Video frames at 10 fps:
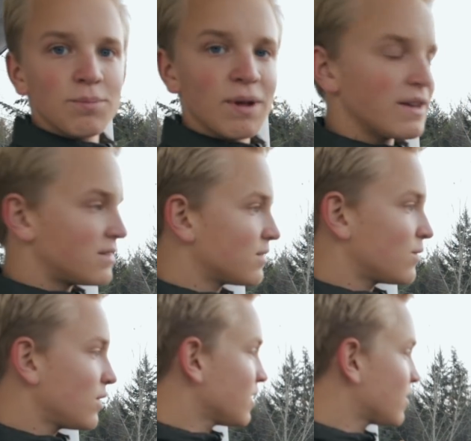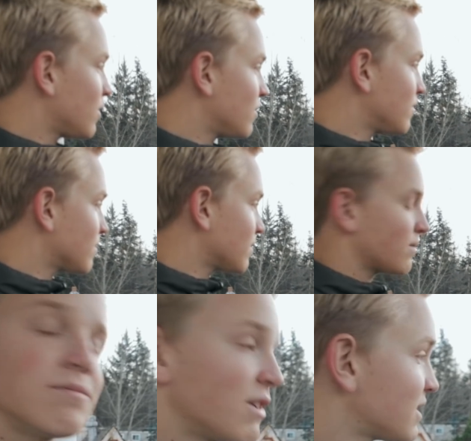place, really cool.
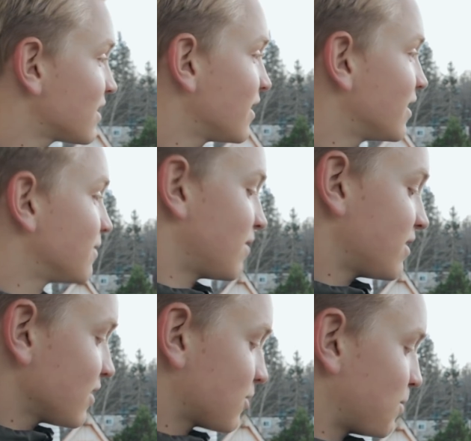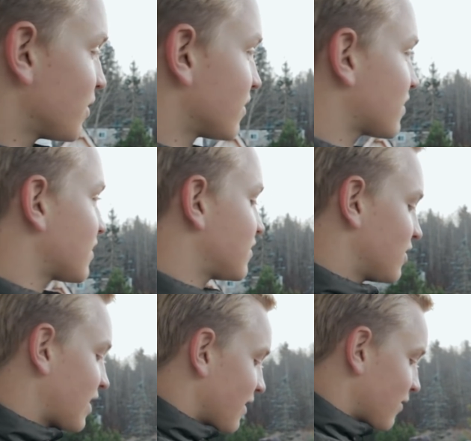It's an experience
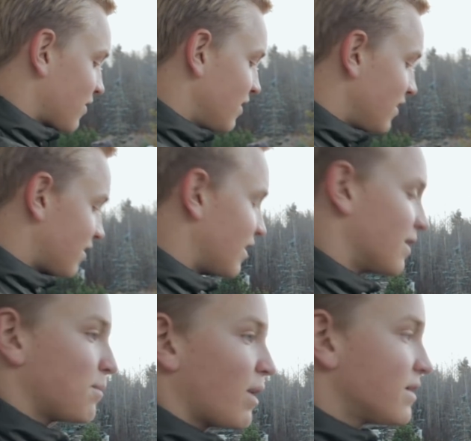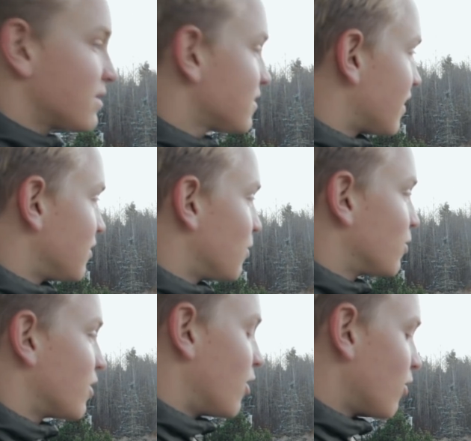to kind of see these hidden places that you
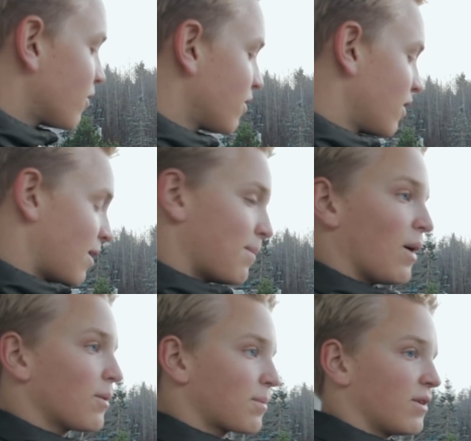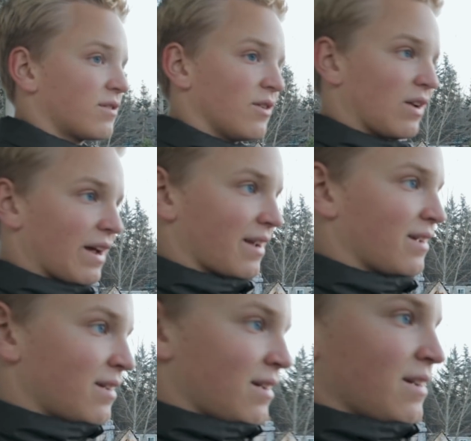won't know about, because they're like,
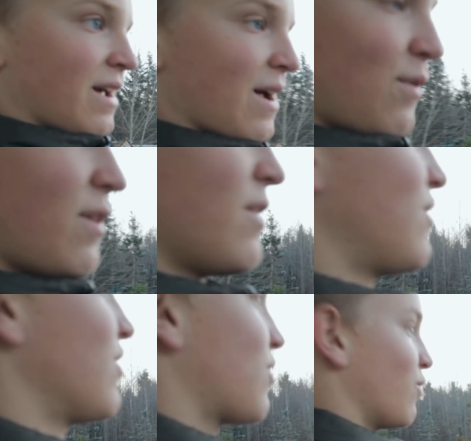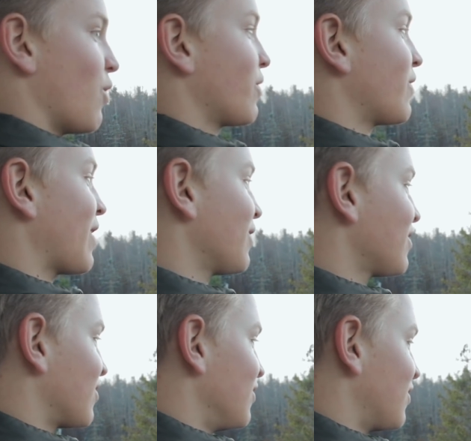everything's just grown around
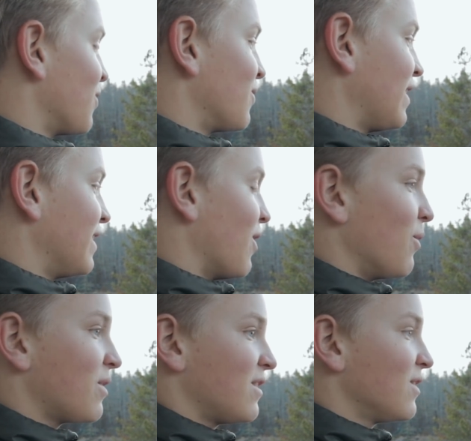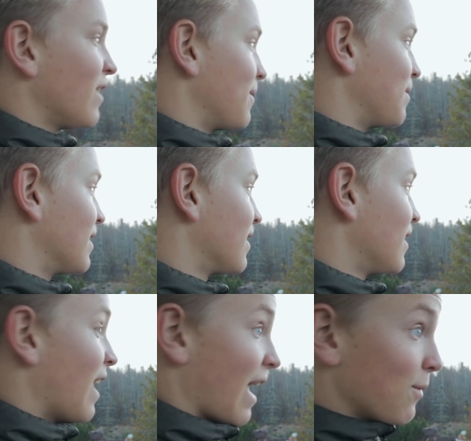it, so you don't really know it's here. I mean,
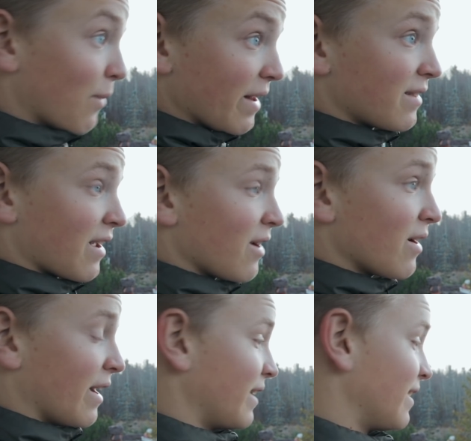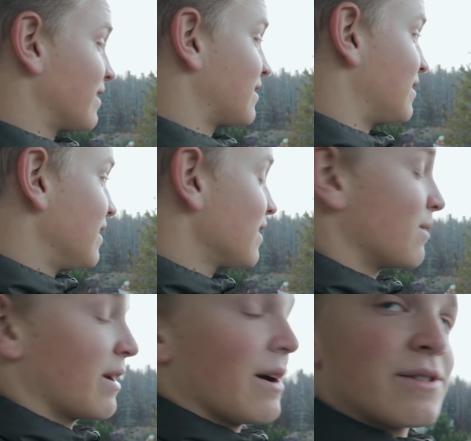I went there and I didn't see it
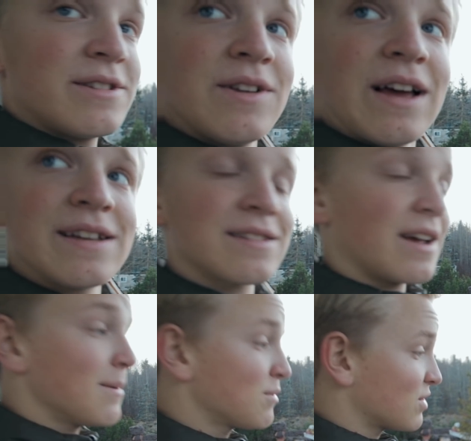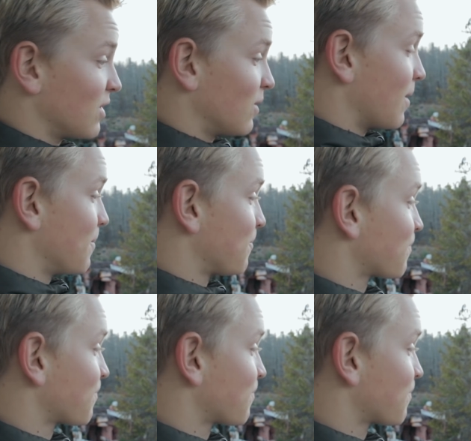when I was here last time, so